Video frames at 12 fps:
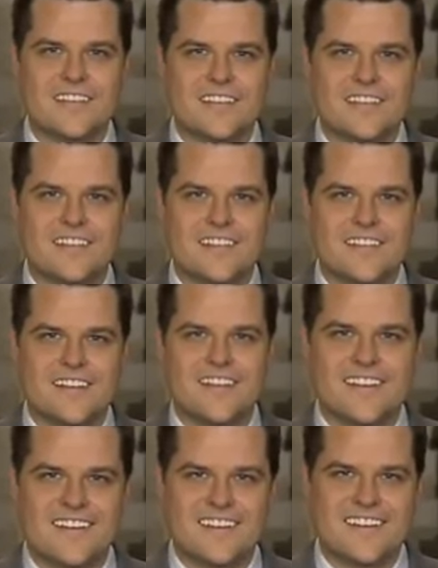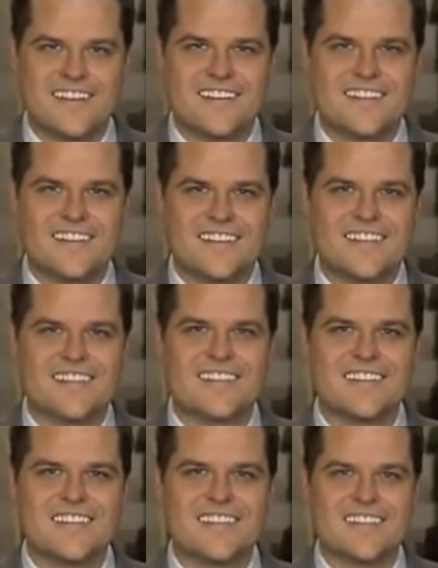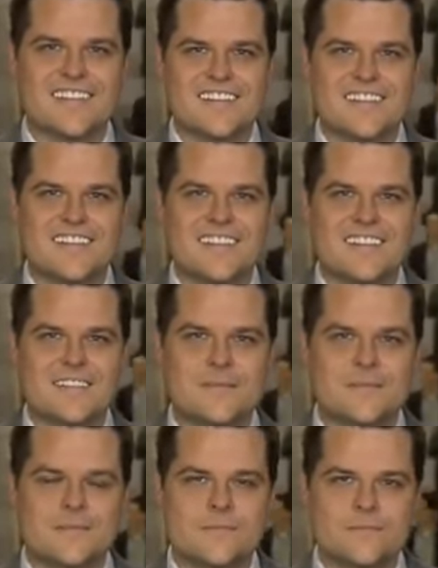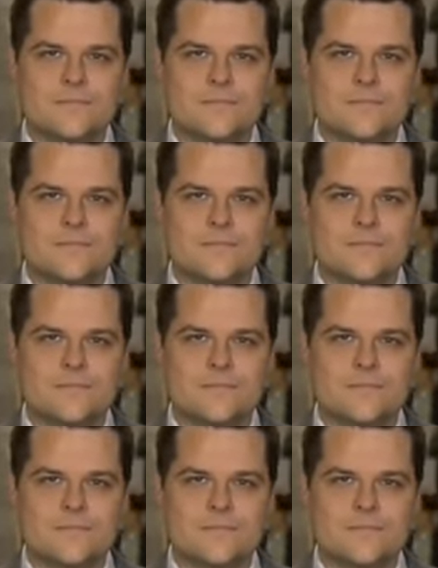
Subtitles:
[no speech]